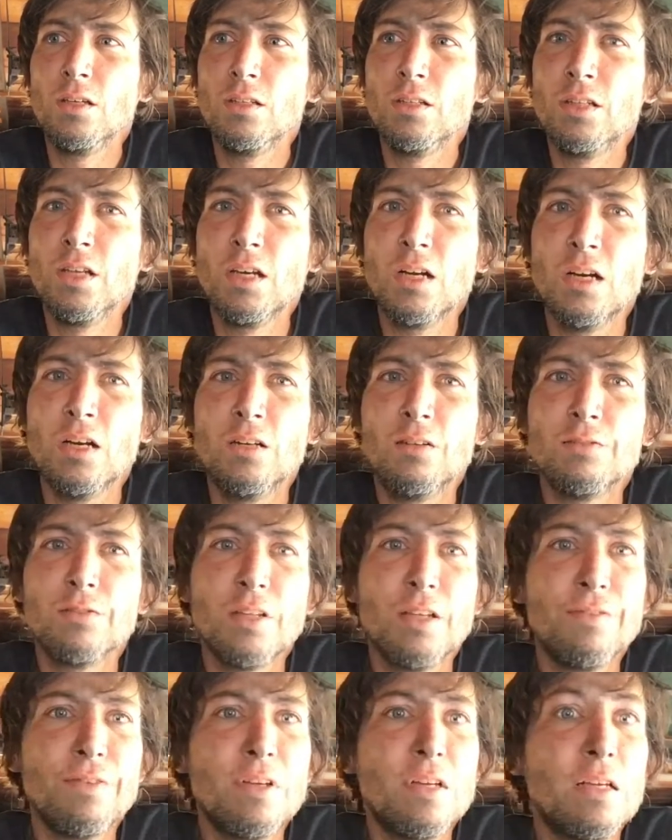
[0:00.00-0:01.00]
You know,
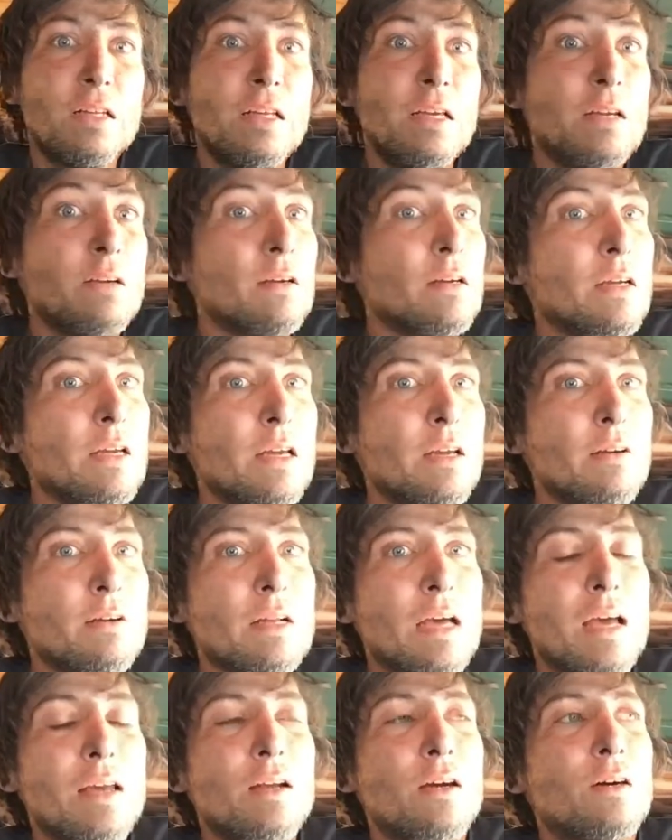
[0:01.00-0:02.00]
living in here
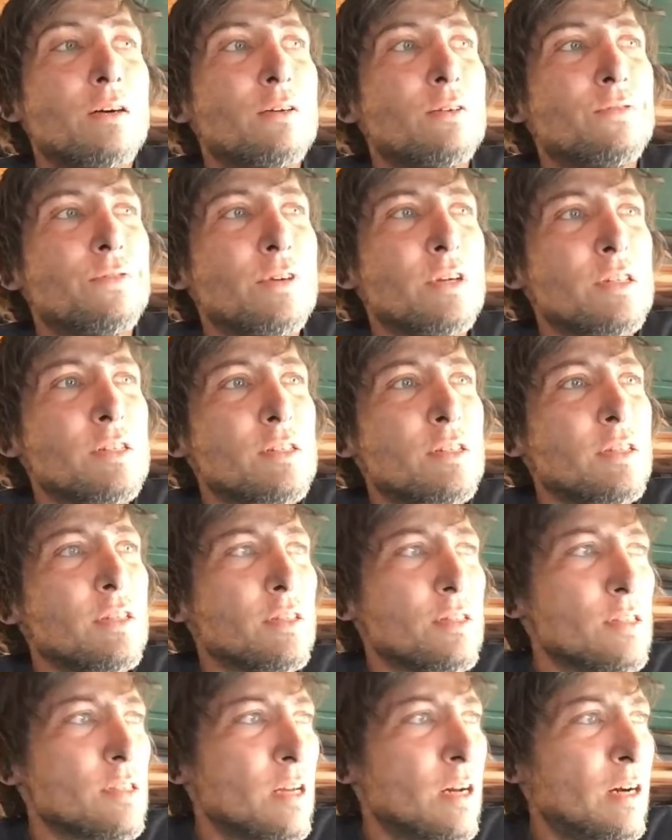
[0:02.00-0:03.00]
in Idaho, for
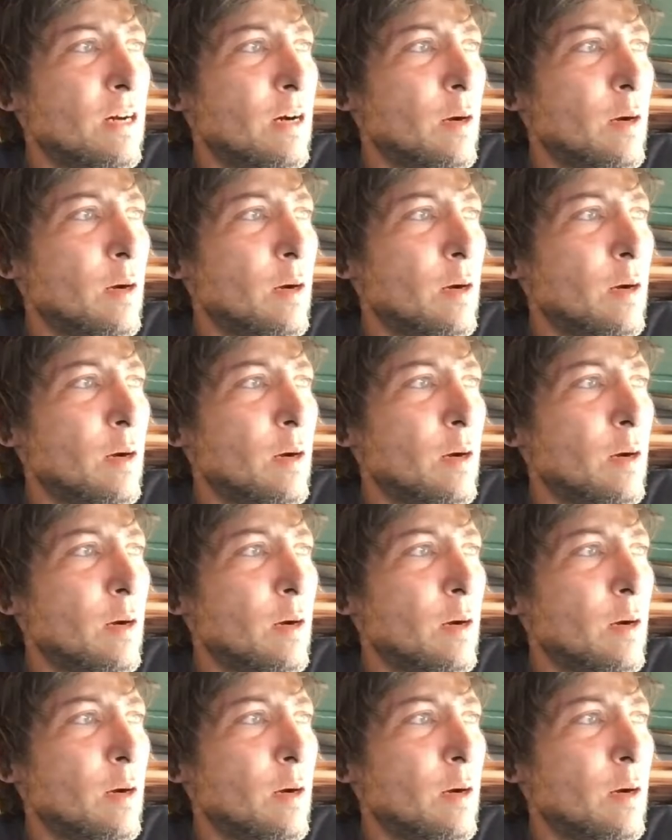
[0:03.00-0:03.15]
instance.